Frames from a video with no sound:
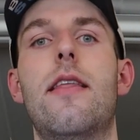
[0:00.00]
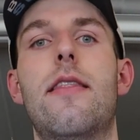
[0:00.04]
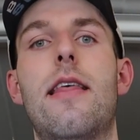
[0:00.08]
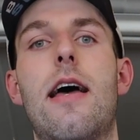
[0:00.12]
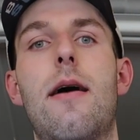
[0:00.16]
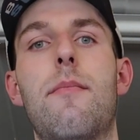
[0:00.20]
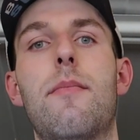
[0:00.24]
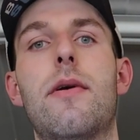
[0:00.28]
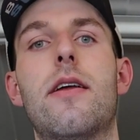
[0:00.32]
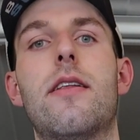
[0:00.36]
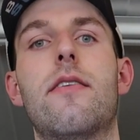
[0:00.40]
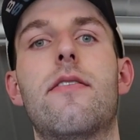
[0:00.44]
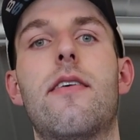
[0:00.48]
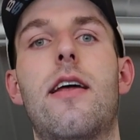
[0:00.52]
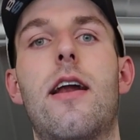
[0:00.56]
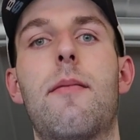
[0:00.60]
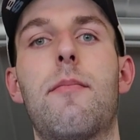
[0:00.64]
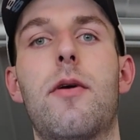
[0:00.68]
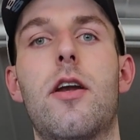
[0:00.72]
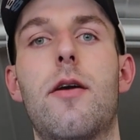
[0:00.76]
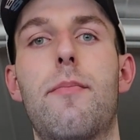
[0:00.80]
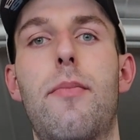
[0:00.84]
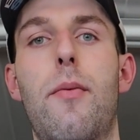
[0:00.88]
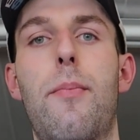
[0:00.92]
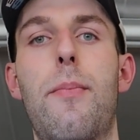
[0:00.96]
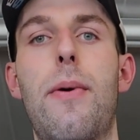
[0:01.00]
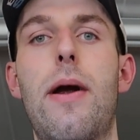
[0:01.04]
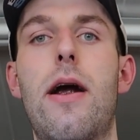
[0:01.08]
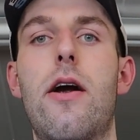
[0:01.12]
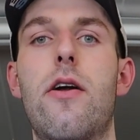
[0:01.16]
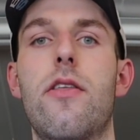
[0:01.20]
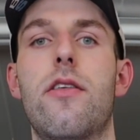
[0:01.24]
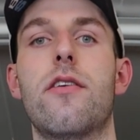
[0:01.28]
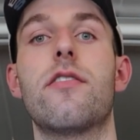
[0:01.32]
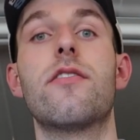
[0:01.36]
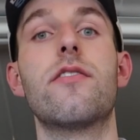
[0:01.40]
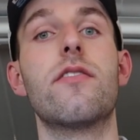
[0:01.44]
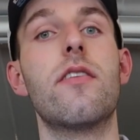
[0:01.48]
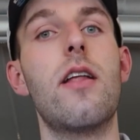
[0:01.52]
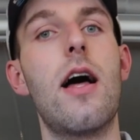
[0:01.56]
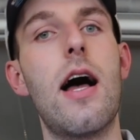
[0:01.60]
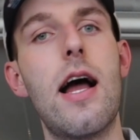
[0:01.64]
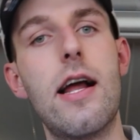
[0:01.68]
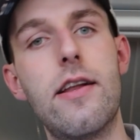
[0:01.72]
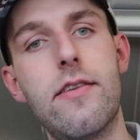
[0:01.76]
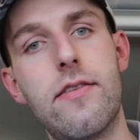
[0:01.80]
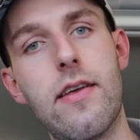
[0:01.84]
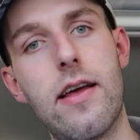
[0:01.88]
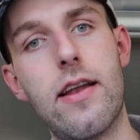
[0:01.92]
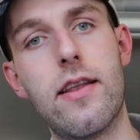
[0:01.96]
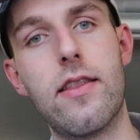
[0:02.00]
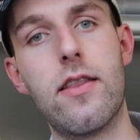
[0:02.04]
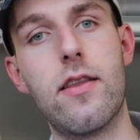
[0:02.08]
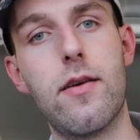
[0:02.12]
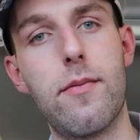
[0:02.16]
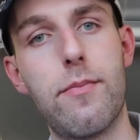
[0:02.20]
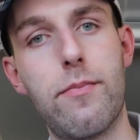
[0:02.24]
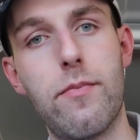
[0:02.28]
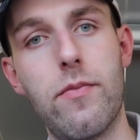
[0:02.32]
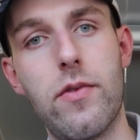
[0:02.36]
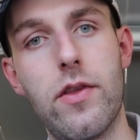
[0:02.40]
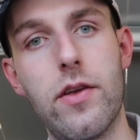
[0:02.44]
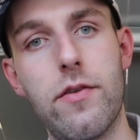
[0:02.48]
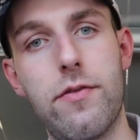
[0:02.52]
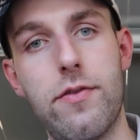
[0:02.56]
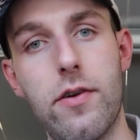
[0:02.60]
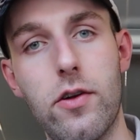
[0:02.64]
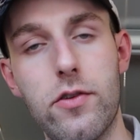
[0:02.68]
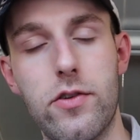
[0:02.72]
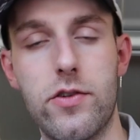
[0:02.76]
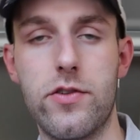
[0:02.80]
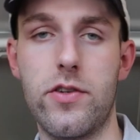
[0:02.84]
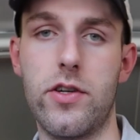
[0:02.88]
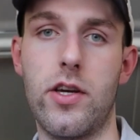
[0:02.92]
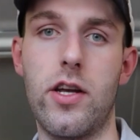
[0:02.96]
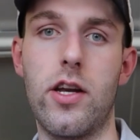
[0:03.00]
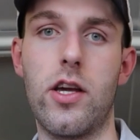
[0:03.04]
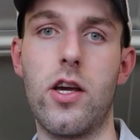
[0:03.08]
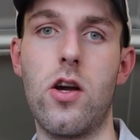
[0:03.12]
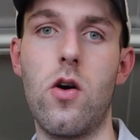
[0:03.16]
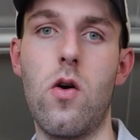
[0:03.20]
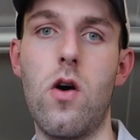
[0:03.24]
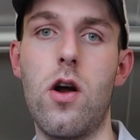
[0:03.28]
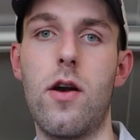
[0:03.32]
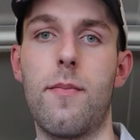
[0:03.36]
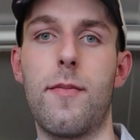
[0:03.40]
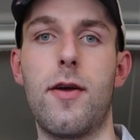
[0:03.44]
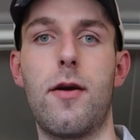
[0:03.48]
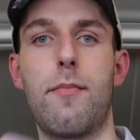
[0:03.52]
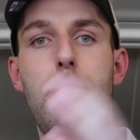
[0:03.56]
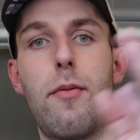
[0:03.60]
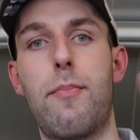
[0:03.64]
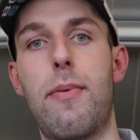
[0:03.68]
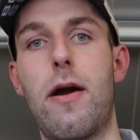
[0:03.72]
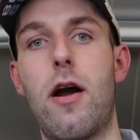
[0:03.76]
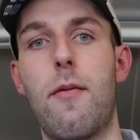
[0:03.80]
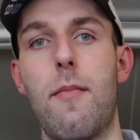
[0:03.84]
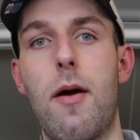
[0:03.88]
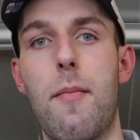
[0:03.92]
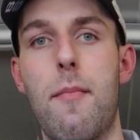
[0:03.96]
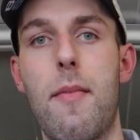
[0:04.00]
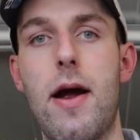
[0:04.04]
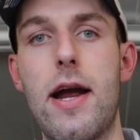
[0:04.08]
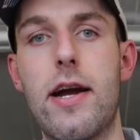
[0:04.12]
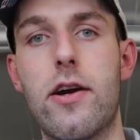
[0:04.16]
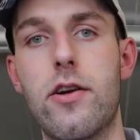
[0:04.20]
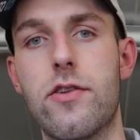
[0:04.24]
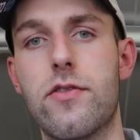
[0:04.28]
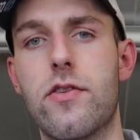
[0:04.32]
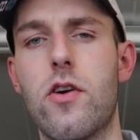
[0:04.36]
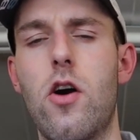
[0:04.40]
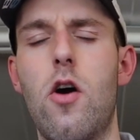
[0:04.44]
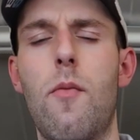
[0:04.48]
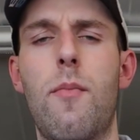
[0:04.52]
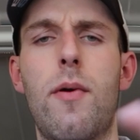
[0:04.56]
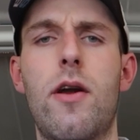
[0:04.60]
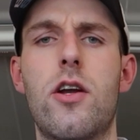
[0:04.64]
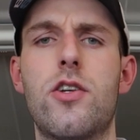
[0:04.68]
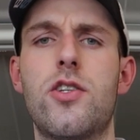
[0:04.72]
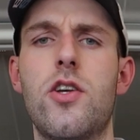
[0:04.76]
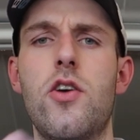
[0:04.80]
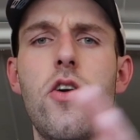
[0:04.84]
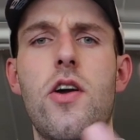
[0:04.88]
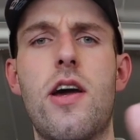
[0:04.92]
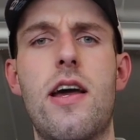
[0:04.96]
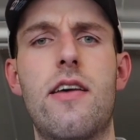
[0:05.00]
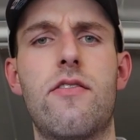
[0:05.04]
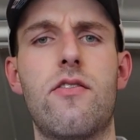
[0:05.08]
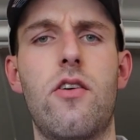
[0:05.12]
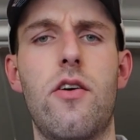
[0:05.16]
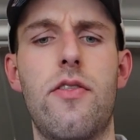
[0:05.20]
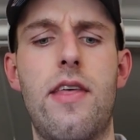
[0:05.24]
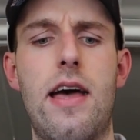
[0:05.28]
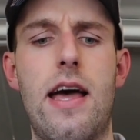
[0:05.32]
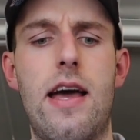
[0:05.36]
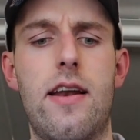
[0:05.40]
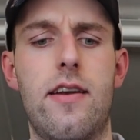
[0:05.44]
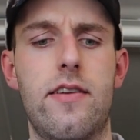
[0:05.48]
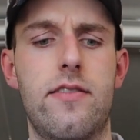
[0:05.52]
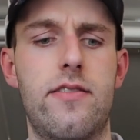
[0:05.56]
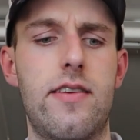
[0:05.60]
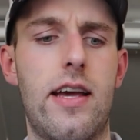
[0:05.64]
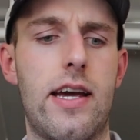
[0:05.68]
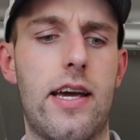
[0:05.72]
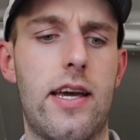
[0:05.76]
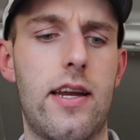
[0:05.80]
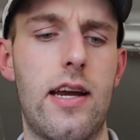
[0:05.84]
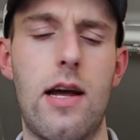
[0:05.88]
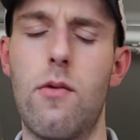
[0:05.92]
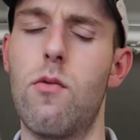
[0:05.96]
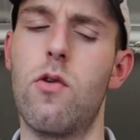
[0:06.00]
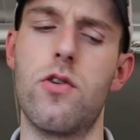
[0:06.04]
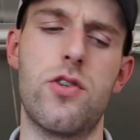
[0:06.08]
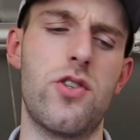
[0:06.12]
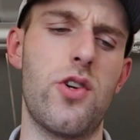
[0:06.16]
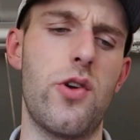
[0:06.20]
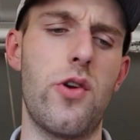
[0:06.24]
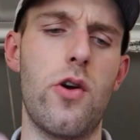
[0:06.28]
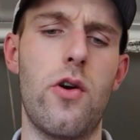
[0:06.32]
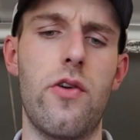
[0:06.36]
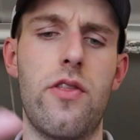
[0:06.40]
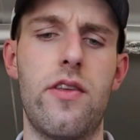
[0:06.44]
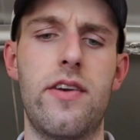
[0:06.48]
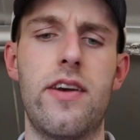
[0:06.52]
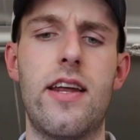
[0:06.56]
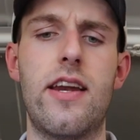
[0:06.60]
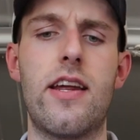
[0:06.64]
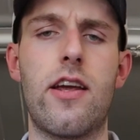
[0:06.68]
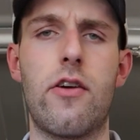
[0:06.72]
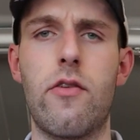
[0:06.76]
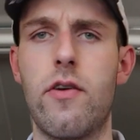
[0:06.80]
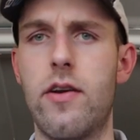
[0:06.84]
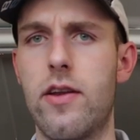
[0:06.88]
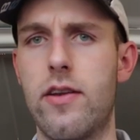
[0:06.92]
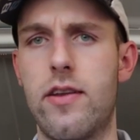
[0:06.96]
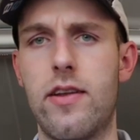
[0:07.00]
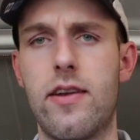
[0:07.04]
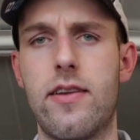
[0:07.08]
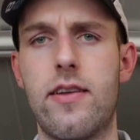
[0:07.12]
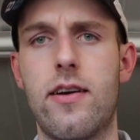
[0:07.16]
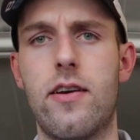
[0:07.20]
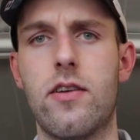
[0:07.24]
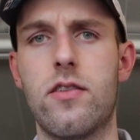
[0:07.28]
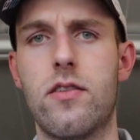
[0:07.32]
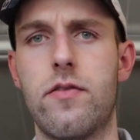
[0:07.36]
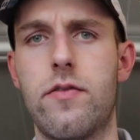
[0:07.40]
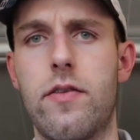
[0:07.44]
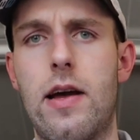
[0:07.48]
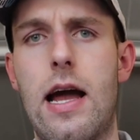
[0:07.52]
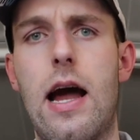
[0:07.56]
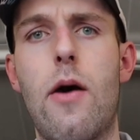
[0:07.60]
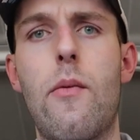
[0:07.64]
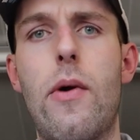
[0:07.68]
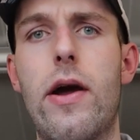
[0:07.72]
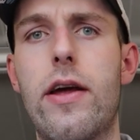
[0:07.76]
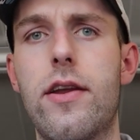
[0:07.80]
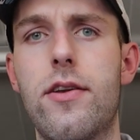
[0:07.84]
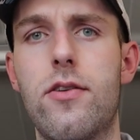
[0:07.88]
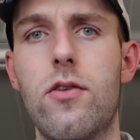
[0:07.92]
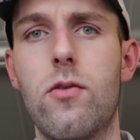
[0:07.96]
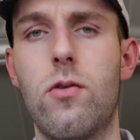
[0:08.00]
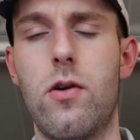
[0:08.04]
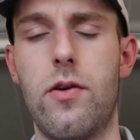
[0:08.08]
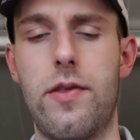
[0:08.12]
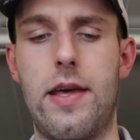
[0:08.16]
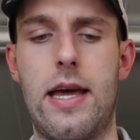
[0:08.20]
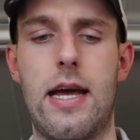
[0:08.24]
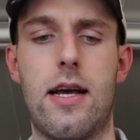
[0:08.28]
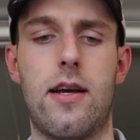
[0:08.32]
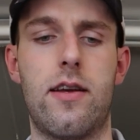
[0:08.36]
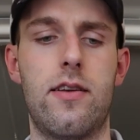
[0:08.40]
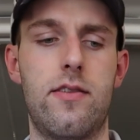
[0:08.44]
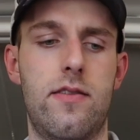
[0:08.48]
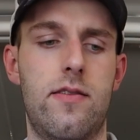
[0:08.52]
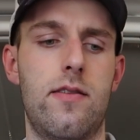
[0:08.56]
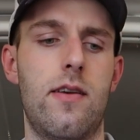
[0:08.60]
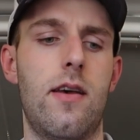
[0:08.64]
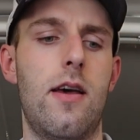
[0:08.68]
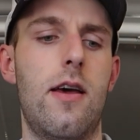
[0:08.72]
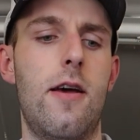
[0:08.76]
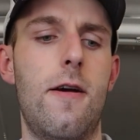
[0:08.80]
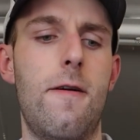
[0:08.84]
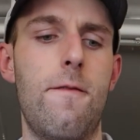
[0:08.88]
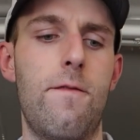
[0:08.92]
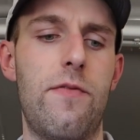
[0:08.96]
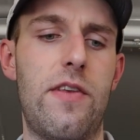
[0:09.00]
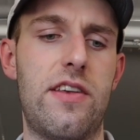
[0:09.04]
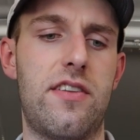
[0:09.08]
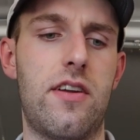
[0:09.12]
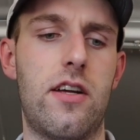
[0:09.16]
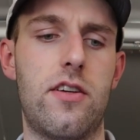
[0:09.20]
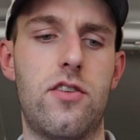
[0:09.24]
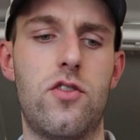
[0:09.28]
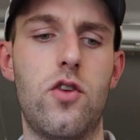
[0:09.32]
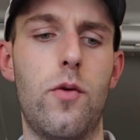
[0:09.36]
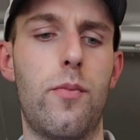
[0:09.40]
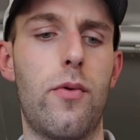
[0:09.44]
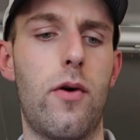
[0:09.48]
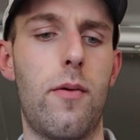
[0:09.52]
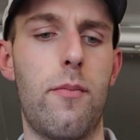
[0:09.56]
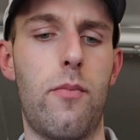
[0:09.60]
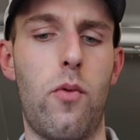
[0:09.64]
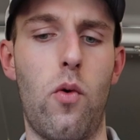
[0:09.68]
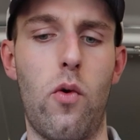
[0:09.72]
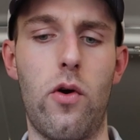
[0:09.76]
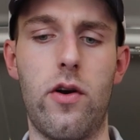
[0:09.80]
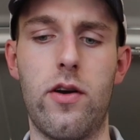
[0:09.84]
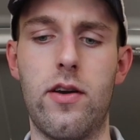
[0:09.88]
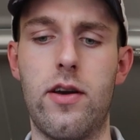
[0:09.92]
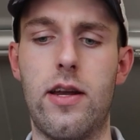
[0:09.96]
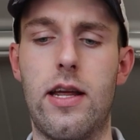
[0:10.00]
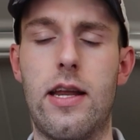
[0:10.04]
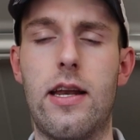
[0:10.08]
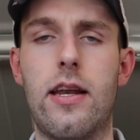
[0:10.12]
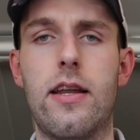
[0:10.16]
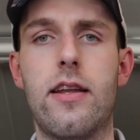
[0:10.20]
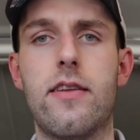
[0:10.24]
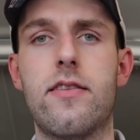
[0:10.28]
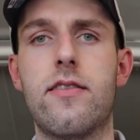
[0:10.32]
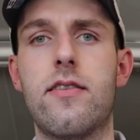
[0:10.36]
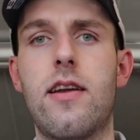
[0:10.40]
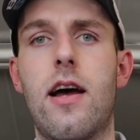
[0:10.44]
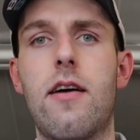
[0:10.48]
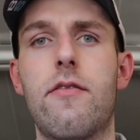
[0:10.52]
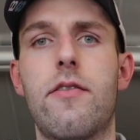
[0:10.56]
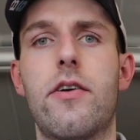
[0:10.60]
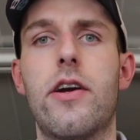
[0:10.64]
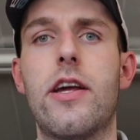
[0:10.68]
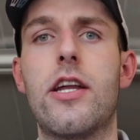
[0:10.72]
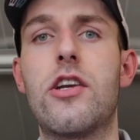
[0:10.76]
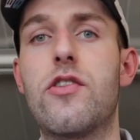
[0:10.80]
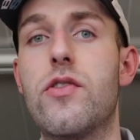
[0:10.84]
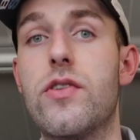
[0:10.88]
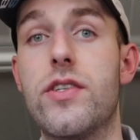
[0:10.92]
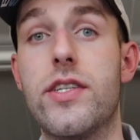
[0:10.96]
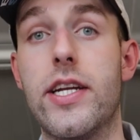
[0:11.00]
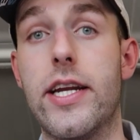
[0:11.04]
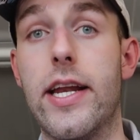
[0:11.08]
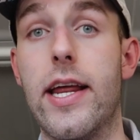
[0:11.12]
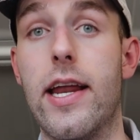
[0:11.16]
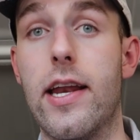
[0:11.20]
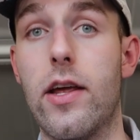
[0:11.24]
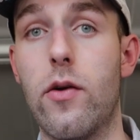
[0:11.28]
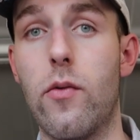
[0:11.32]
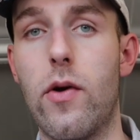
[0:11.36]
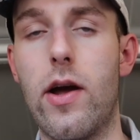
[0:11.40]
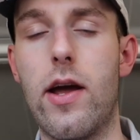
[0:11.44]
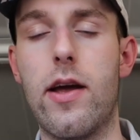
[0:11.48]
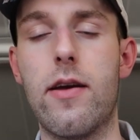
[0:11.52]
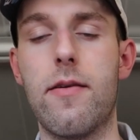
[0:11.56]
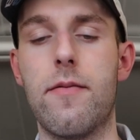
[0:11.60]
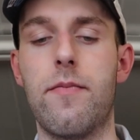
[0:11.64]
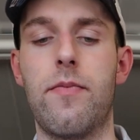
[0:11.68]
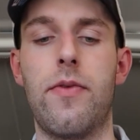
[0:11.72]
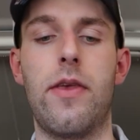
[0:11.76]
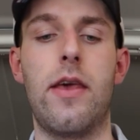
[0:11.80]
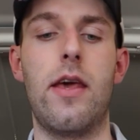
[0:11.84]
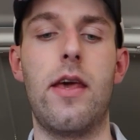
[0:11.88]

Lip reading: That means that I'm going to prepare the slides that the filters are going to go on. I'm going to prepare my microscope, and I'll show you guys all that in a second. I won't show you all the nitty-gritty details of how I do all that because that's not super important and it's not very interesting anyway.